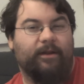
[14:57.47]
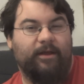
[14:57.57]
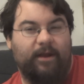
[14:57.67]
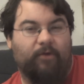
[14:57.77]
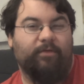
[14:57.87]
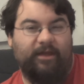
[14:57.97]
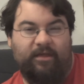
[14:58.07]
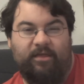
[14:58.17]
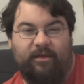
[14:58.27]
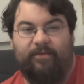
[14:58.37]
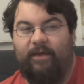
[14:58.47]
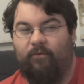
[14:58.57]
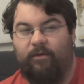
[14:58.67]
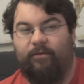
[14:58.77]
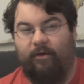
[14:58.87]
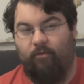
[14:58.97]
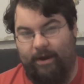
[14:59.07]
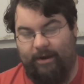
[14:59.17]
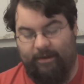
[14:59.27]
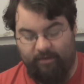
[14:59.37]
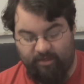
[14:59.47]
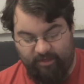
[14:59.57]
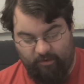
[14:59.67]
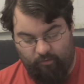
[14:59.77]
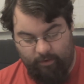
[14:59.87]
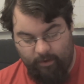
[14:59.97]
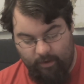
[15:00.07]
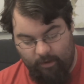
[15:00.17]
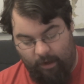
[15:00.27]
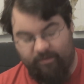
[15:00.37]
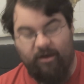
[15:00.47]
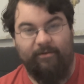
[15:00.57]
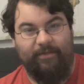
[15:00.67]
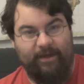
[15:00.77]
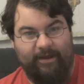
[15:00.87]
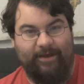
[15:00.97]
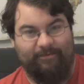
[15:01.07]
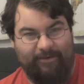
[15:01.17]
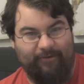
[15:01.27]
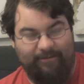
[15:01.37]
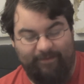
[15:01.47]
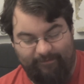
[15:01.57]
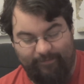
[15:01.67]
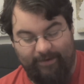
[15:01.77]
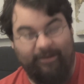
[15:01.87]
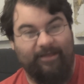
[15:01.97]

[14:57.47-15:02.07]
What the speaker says: you know, decent. They weren't the greatest, so I'll talk about that again in my wrap-up. But